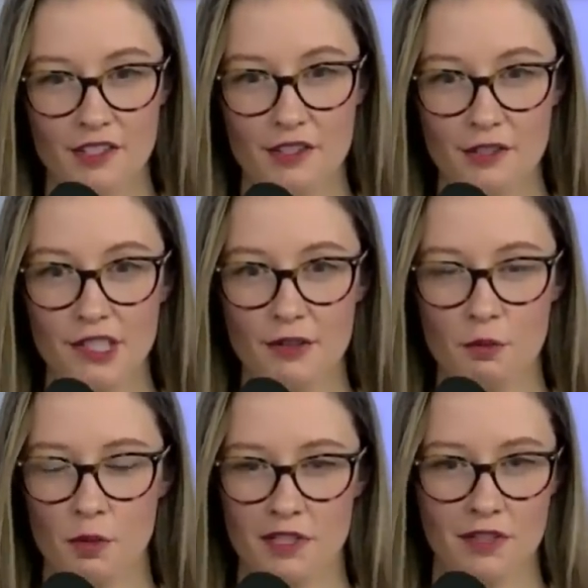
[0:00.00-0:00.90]

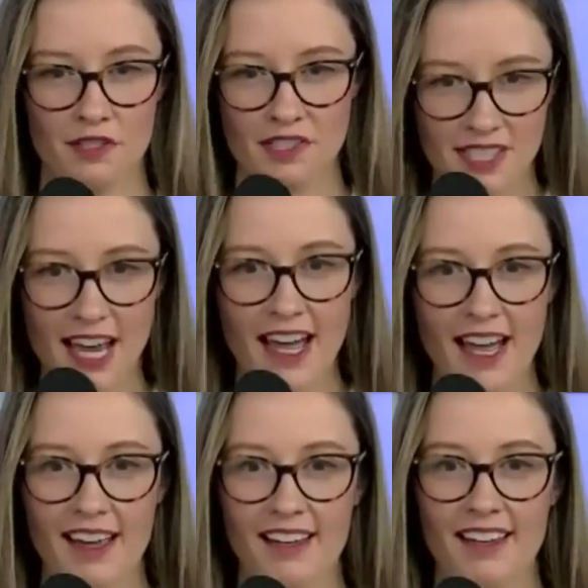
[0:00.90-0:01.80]
studios where they'll
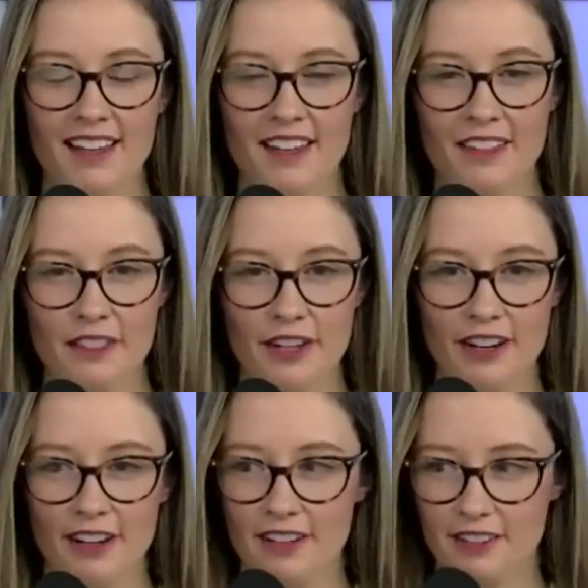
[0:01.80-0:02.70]
say
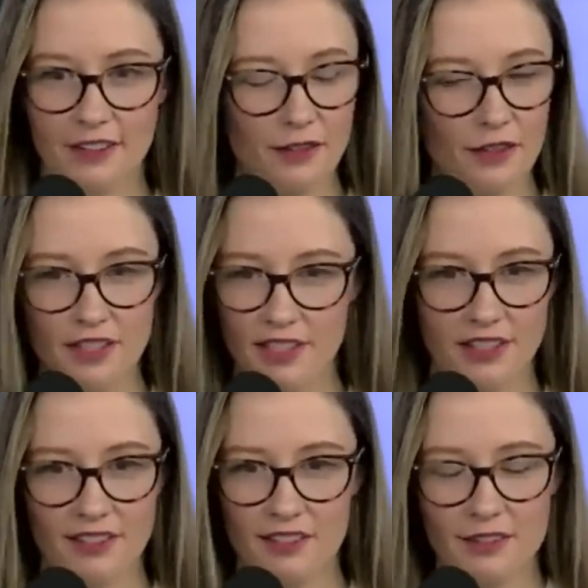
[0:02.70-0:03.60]
the
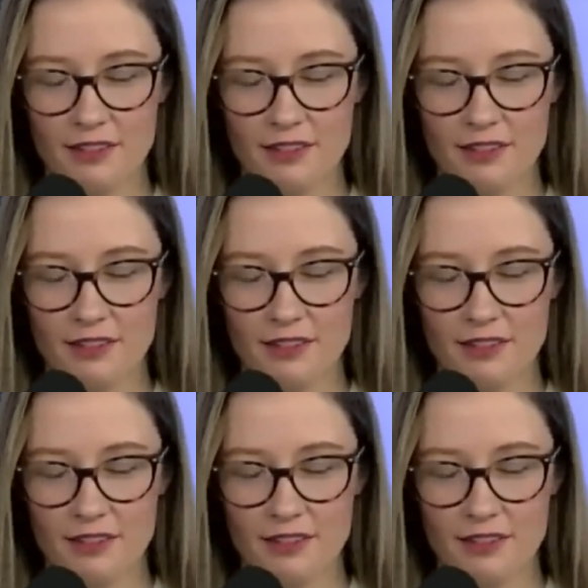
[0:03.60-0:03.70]
the